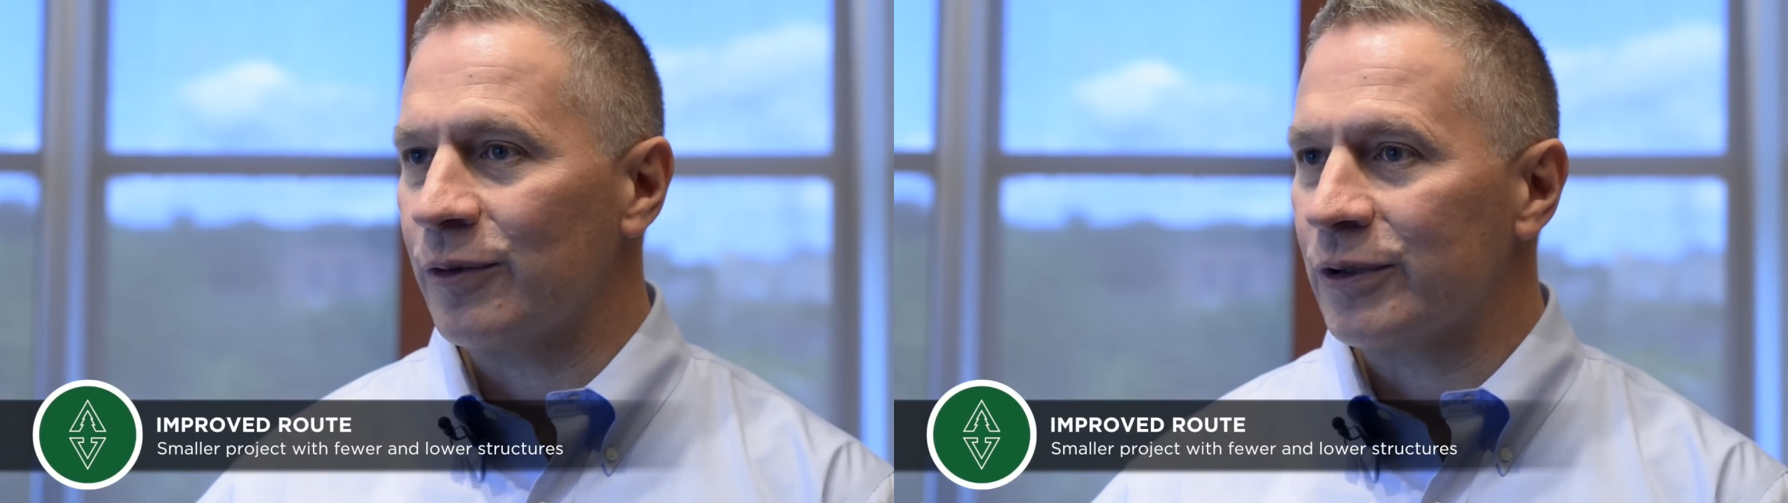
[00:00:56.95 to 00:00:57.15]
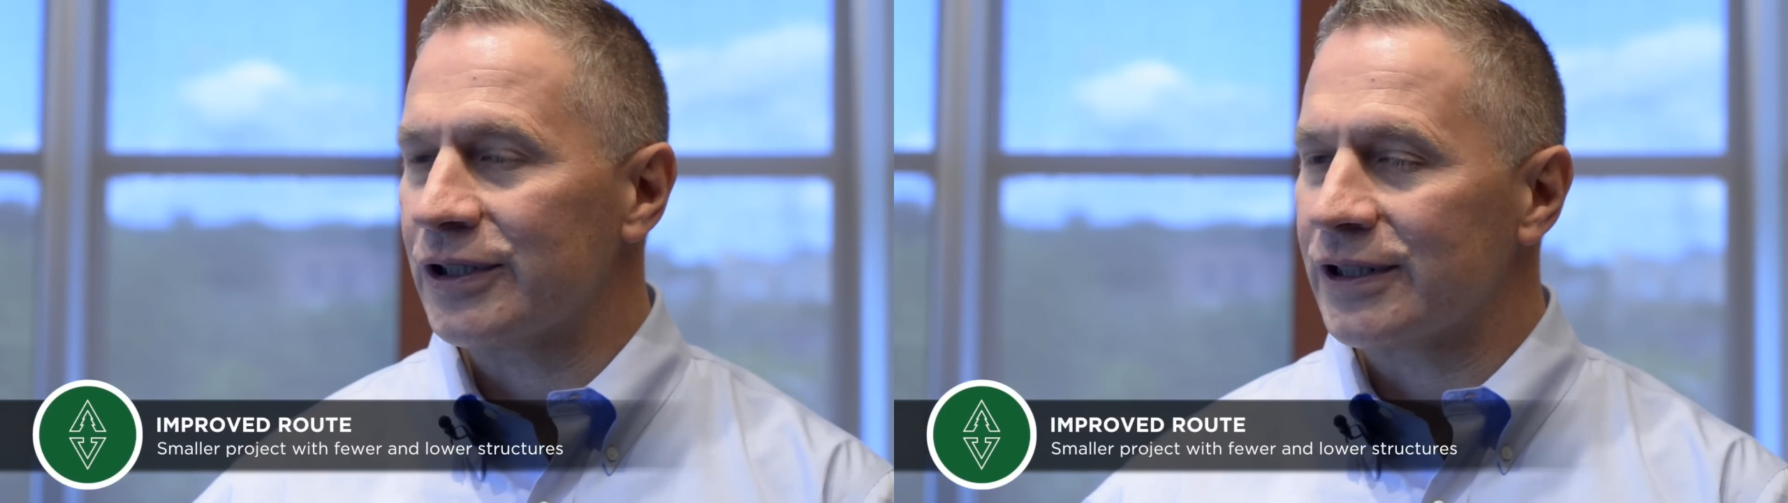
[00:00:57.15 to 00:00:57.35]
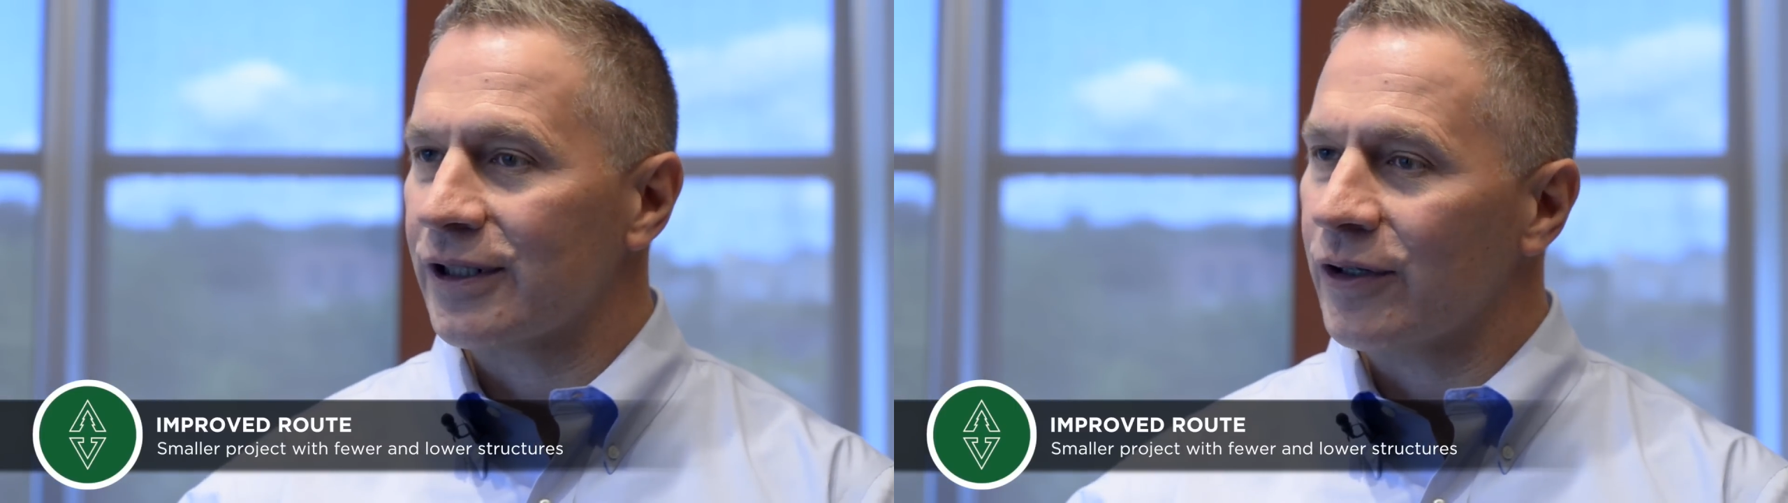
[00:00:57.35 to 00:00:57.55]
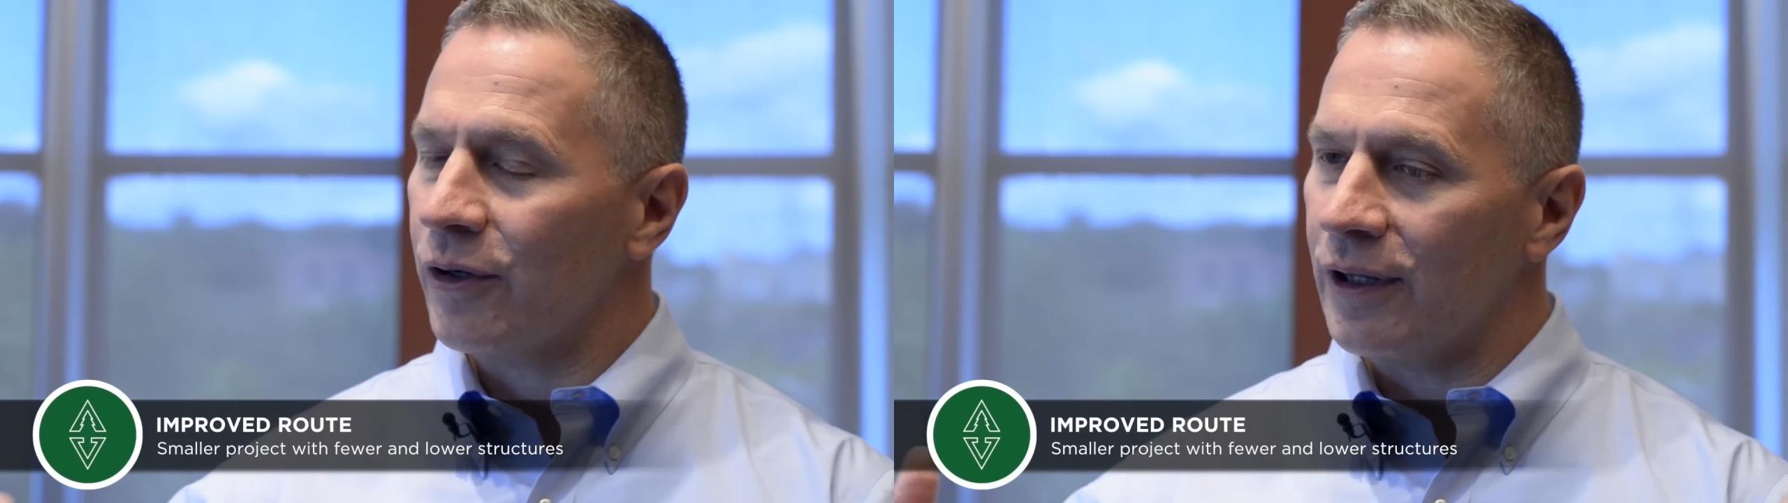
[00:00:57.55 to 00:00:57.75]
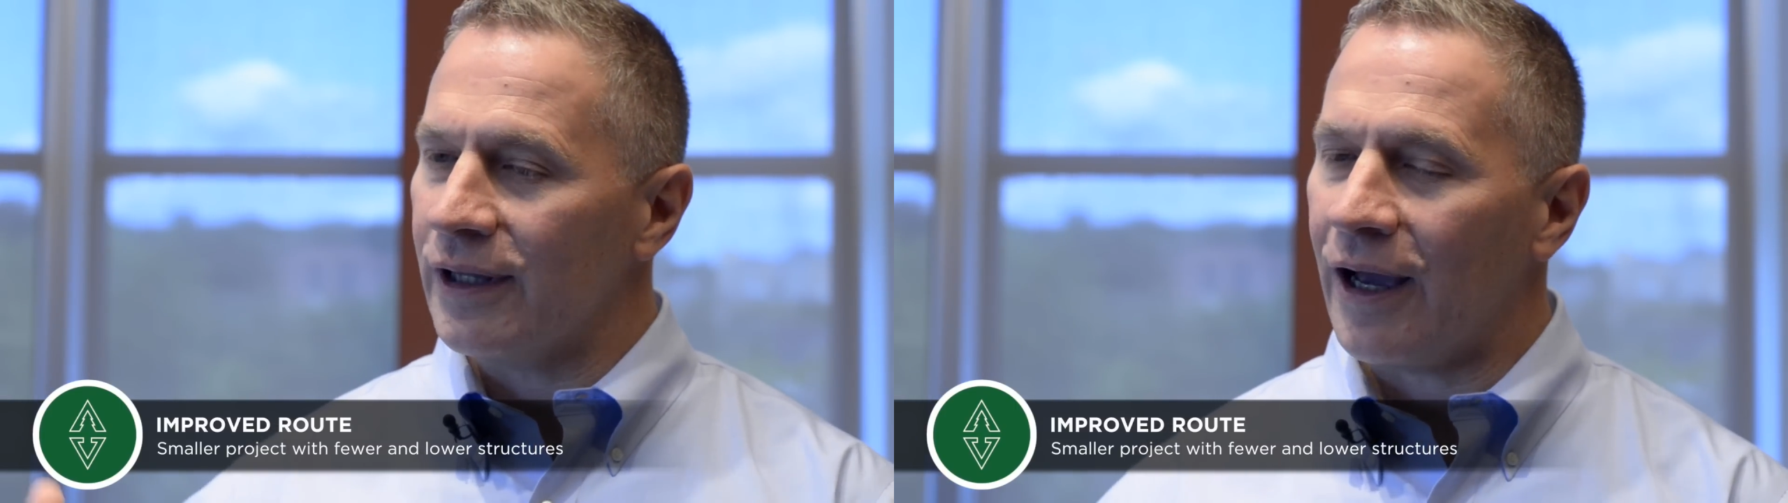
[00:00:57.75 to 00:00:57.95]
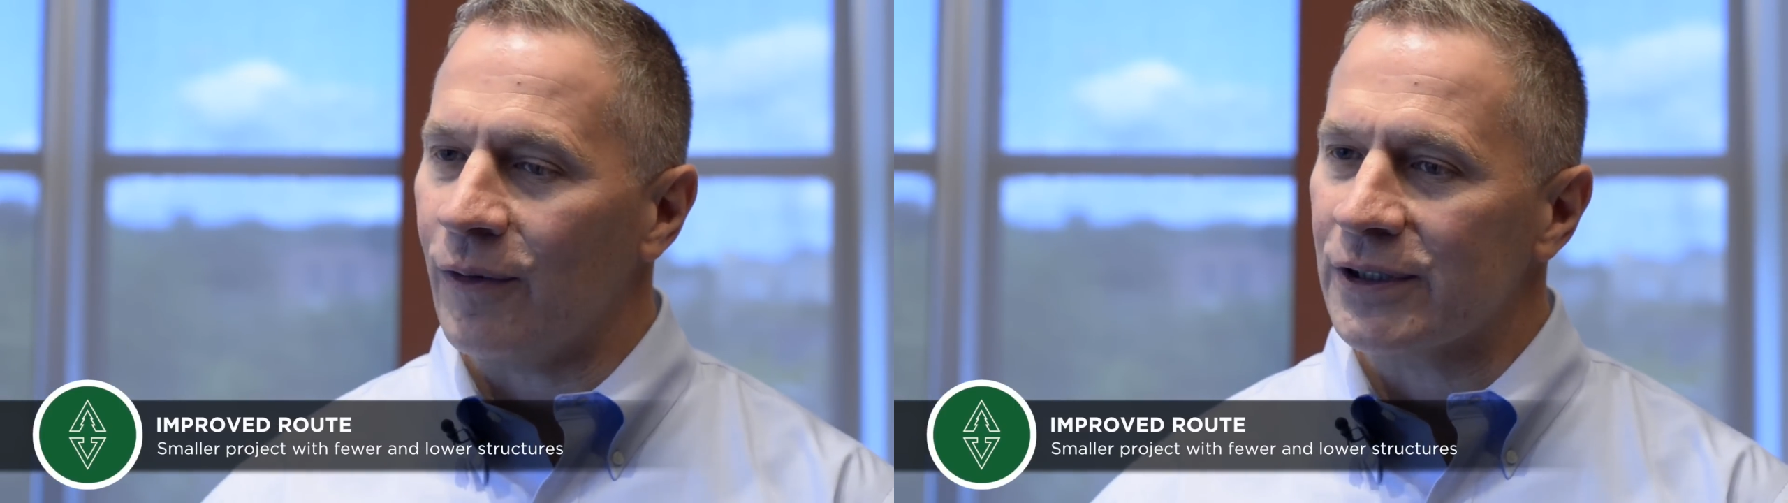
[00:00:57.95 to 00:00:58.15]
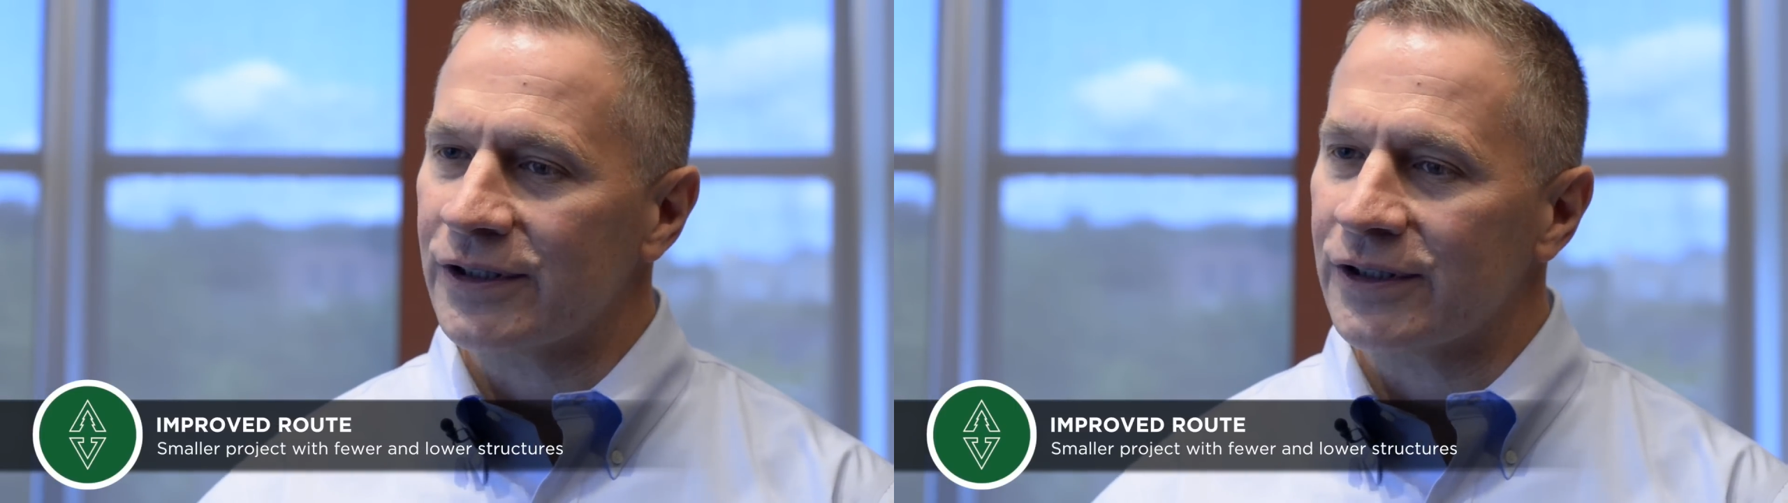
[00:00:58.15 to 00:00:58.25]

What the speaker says: which is going to allow us